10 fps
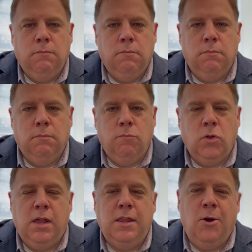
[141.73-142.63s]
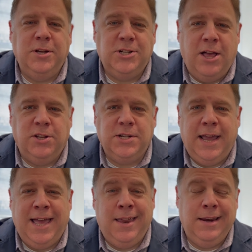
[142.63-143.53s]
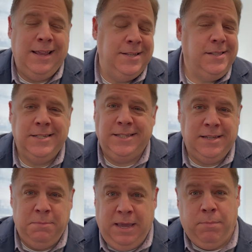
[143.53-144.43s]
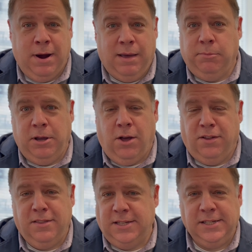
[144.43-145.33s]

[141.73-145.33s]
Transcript: very well. The only challenge I had, and this is a me problem, y'all.